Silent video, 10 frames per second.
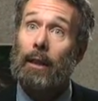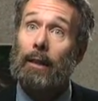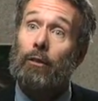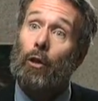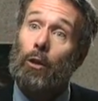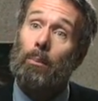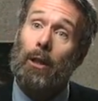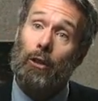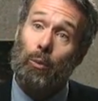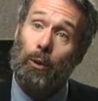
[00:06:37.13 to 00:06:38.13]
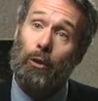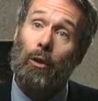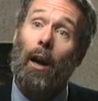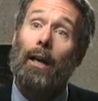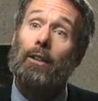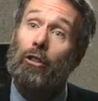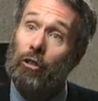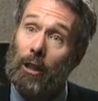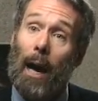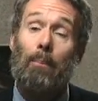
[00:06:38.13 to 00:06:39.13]
even though the parents were trying to
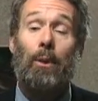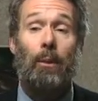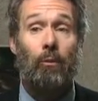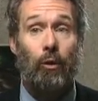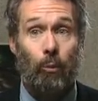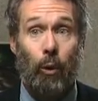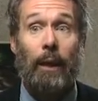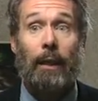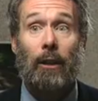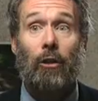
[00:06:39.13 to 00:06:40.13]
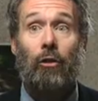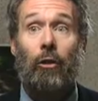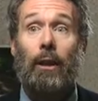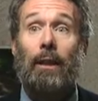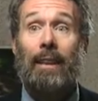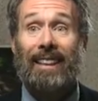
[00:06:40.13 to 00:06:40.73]
stop them from running in the street,